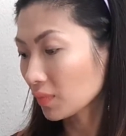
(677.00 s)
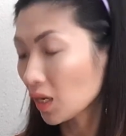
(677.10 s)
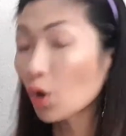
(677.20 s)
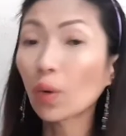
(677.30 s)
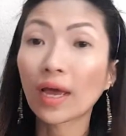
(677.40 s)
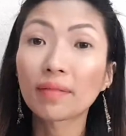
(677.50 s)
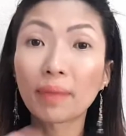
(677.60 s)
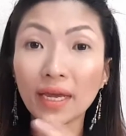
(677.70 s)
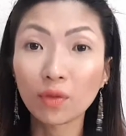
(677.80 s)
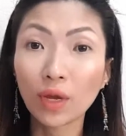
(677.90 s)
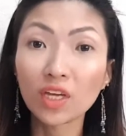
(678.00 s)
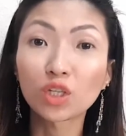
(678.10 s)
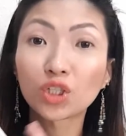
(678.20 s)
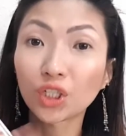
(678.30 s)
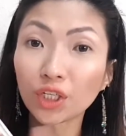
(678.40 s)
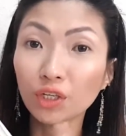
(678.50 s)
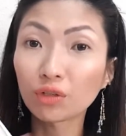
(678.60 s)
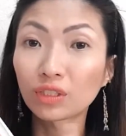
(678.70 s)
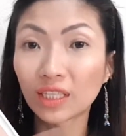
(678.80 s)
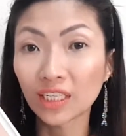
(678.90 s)
Oh, and by the way, you shouldn't
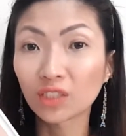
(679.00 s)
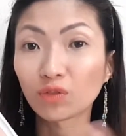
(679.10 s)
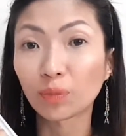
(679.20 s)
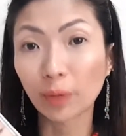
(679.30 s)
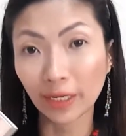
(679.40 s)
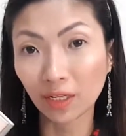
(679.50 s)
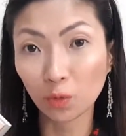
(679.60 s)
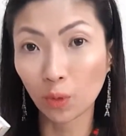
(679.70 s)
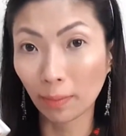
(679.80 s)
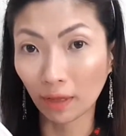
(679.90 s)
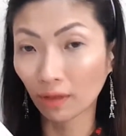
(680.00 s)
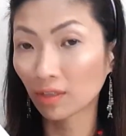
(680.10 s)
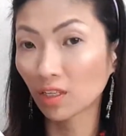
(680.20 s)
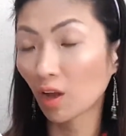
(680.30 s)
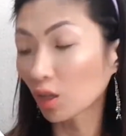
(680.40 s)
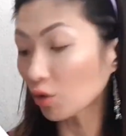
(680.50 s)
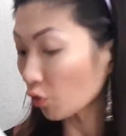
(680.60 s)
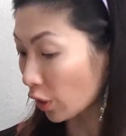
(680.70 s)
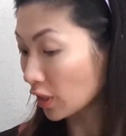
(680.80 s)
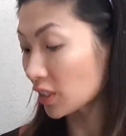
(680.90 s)
use this for pregnant women because a lot of
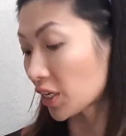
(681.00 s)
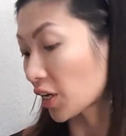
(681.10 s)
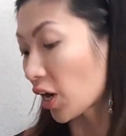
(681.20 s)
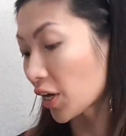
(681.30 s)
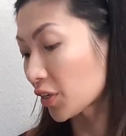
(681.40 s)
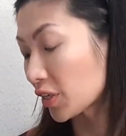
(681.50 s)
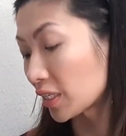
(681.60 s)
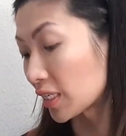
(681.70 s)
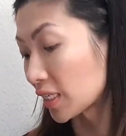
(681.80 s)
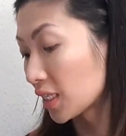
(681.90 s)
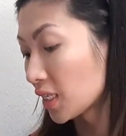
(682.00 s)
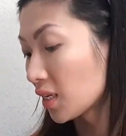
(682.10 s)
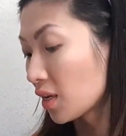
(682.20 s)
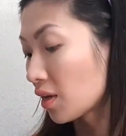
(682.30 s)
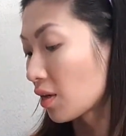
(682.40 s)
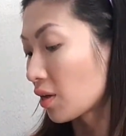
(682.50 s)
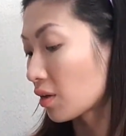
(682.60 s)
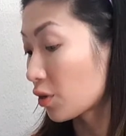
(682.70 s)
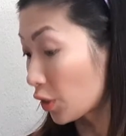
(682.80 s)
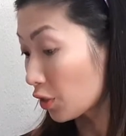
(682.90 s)
oils here aren't really
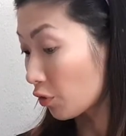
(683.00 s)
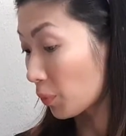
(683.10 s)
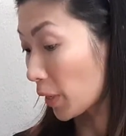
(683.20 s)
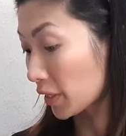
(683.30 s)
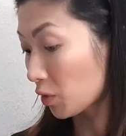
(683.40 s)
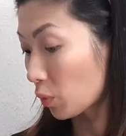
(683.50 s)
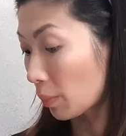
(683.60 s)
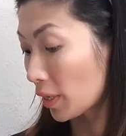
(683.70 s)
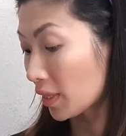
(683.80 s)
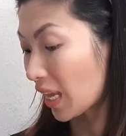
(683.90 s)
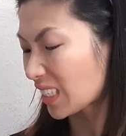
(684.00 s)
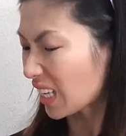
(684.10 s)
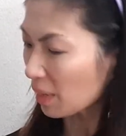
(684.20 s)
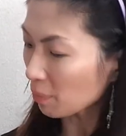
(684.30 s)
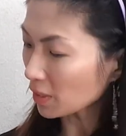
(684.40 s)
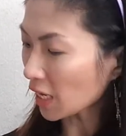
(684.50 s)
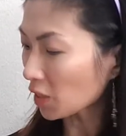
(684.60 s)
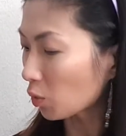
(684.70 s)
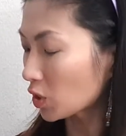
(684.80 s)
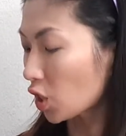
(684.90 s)
good for pregnant women. Like cypress, I
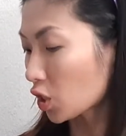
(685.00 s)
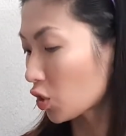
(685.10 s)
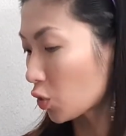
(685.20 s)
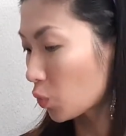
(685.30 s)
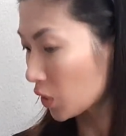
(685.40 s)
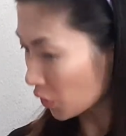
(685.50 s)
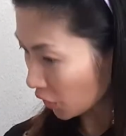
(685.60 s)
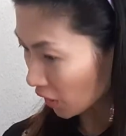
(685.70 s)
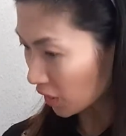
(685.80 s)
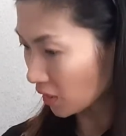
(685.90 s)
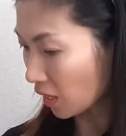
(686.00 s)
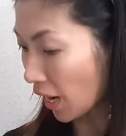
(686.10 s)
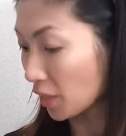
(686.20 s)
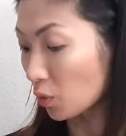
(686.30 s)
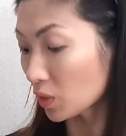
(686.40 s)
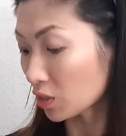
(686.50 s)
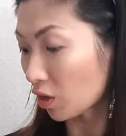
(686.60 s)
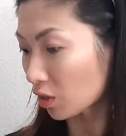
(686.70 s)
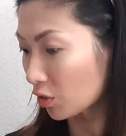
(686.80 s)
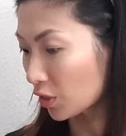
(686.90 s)
know is not good. Wintergreen, I know is
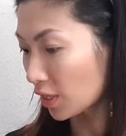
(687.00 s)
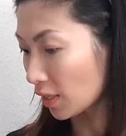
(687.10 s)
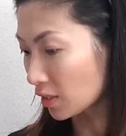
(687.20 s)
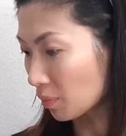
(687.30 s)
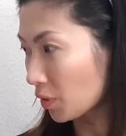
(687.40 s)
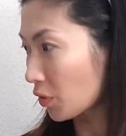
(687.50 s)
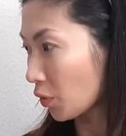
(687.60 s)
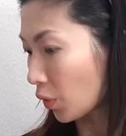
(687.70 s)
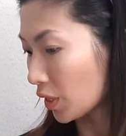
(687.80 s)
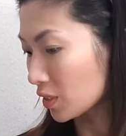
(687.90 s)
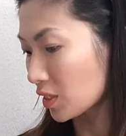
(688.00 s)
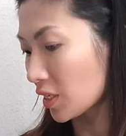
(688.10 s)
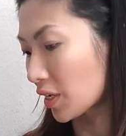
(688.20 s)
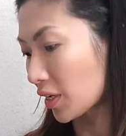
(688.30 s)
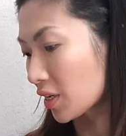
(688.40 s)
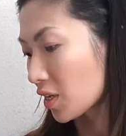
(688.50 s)
not good, and some other oils here.